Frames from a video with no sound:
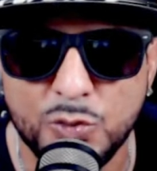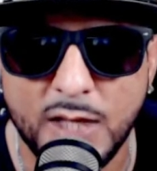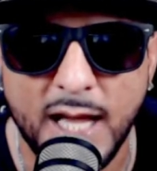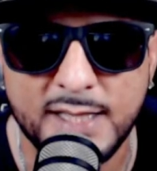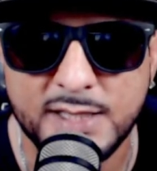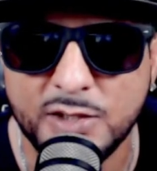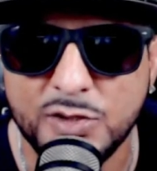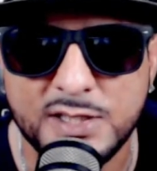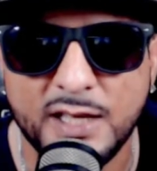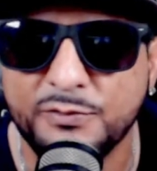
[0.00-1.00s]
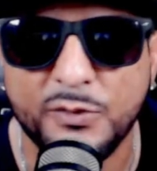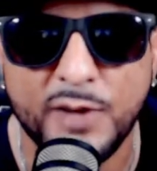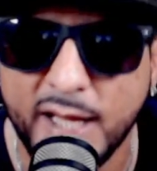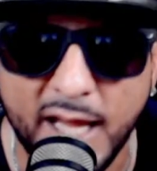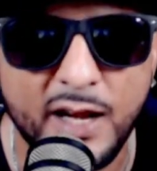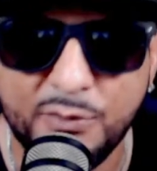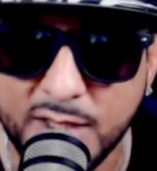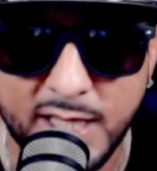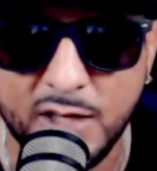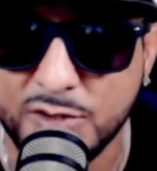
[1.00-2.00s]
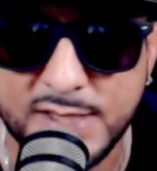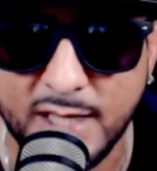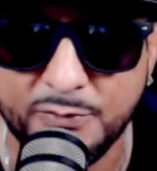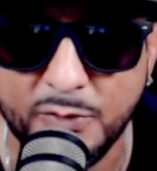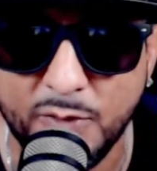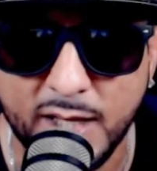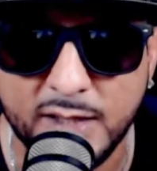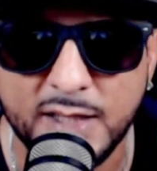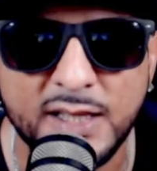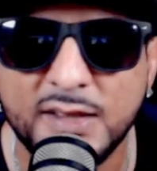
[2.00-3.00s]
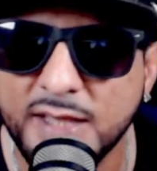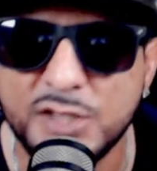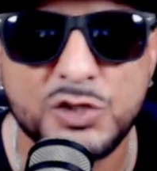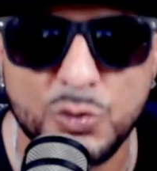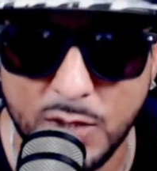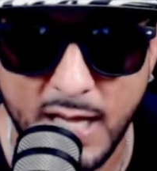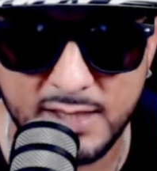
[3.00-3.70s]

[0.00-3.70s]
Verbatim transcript: new content on Tech for Rec. Every day on Tech for Rec, there's new